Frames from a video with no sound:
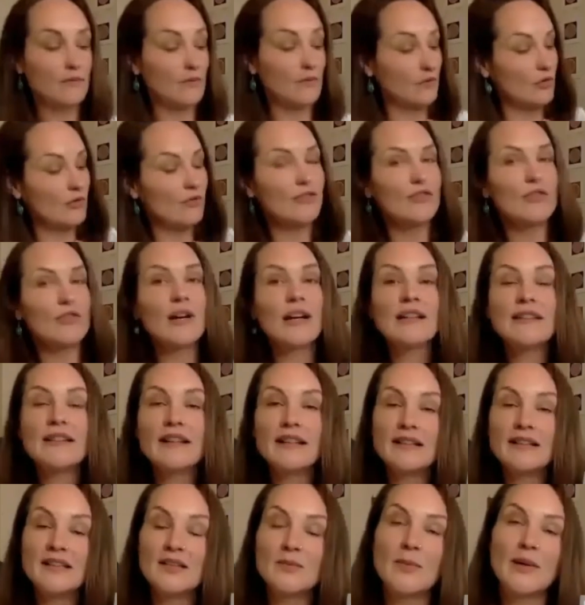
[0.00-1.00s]
The
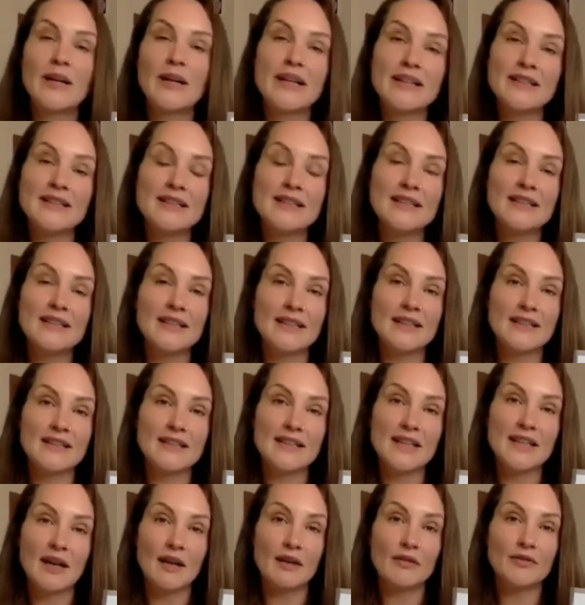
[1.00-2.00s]
fractal is balancing
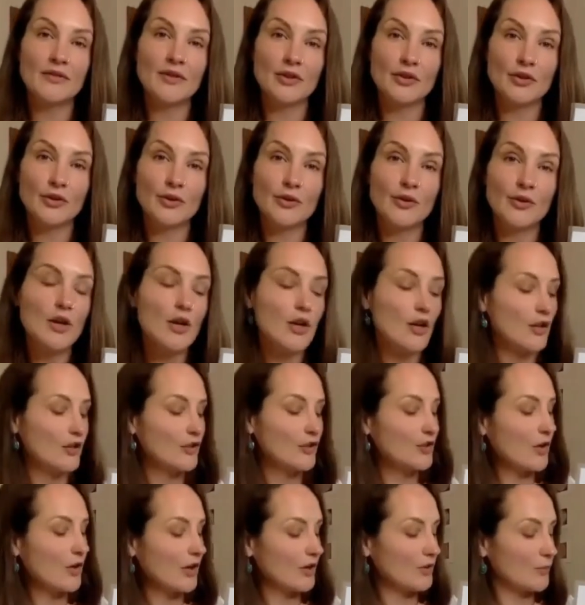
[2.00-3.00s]
itself, you know?
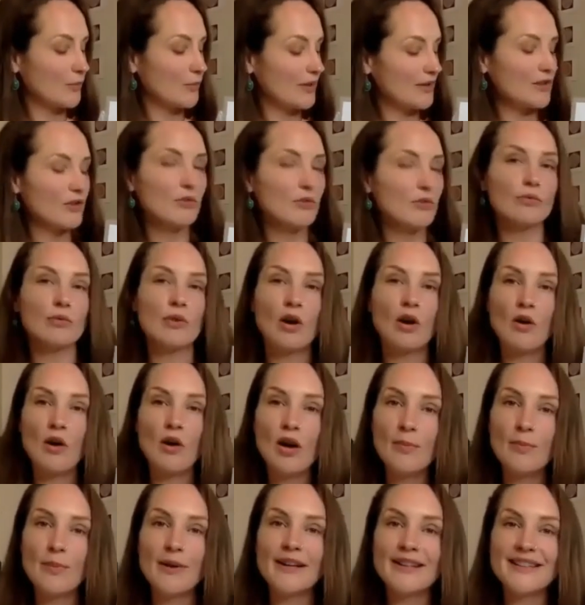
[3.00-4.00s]
So I always grow
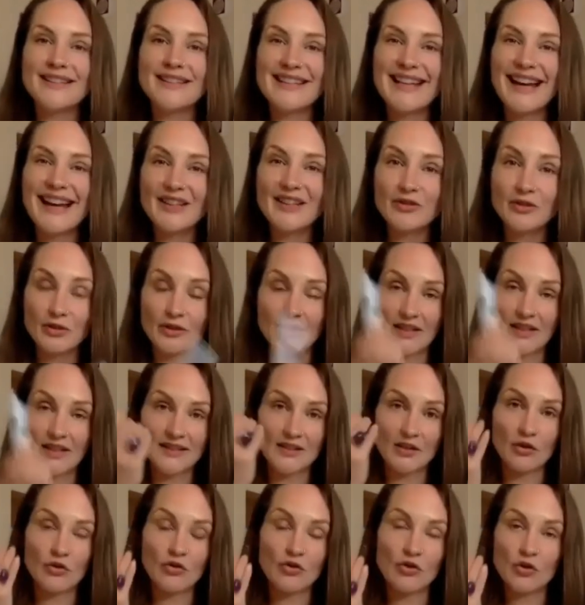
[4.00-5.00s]
up as adult, as
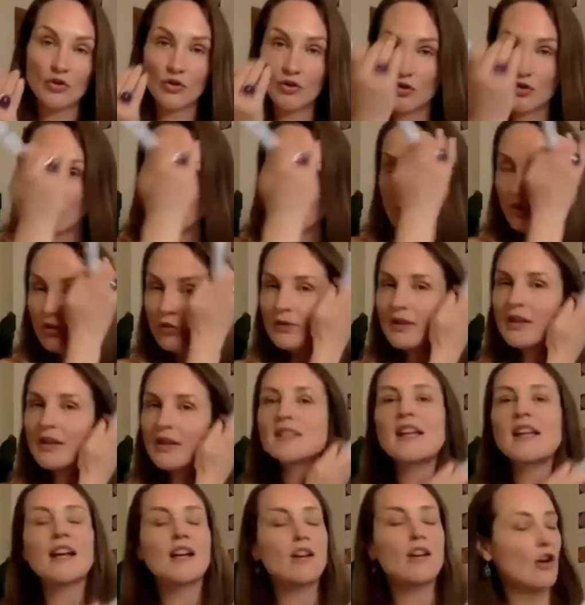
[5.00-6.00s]
conscious soul,
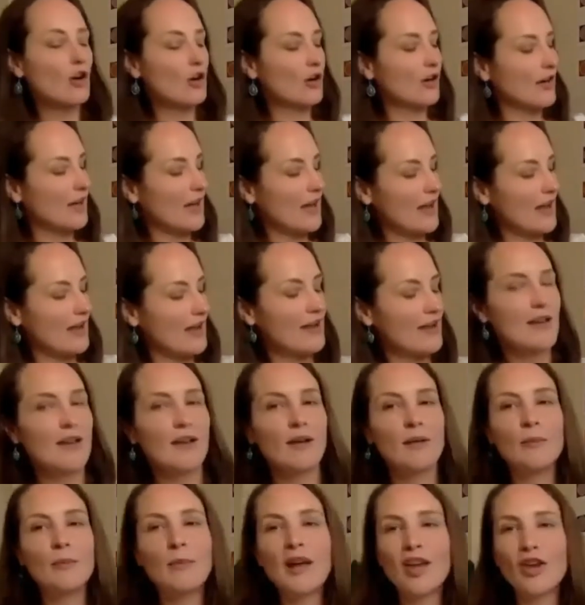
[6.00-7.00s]
because like, okay,
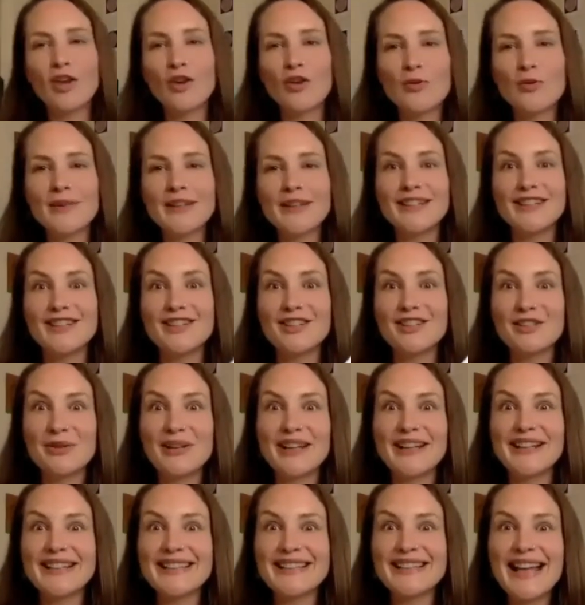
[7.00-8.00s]
my human is so
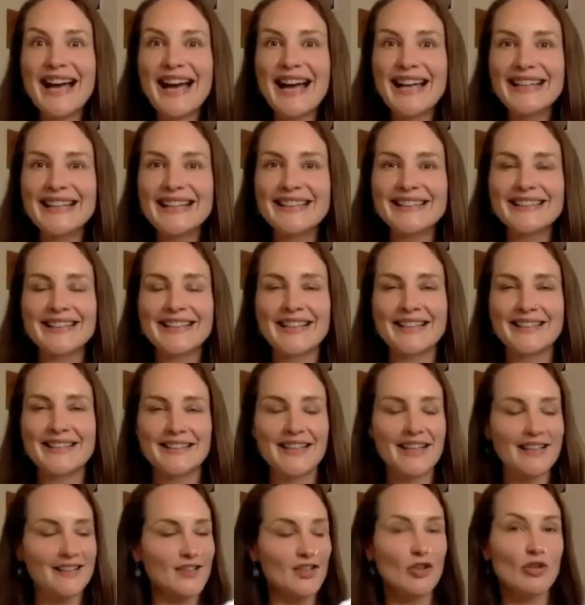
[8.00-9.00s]
excited.
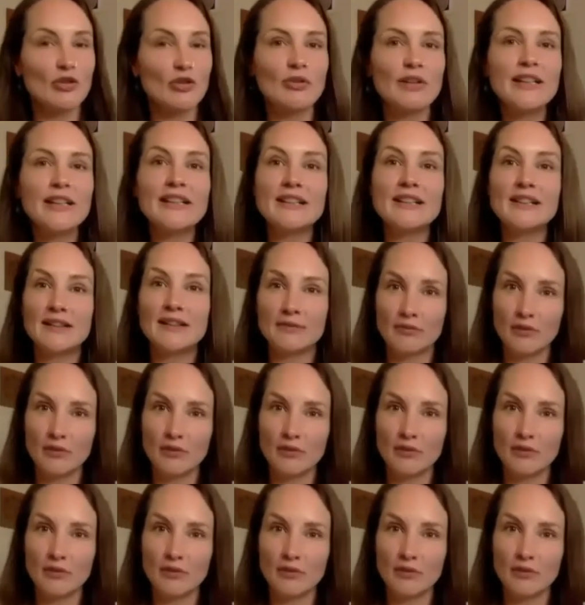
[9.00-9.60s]
That's great.